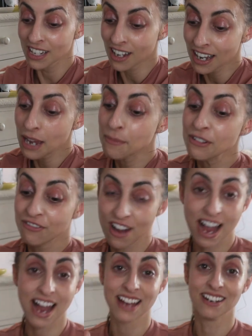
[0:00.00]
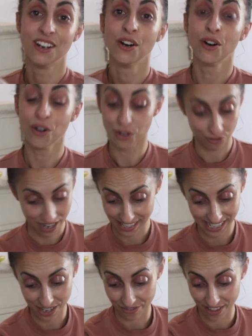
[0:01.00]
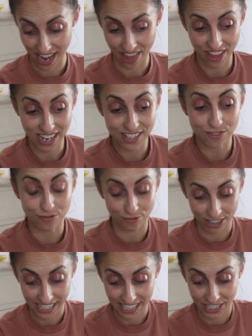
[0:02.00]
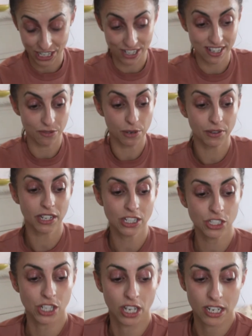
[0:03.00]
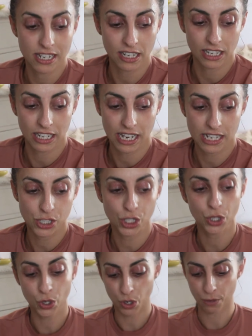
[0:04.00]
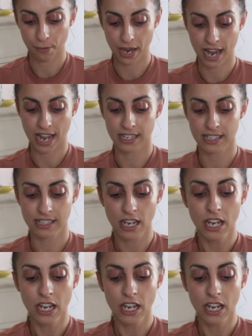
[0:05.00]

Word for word: I'm a fan already of that that's really good so what I'm going to do is I'm going to get two cotton pads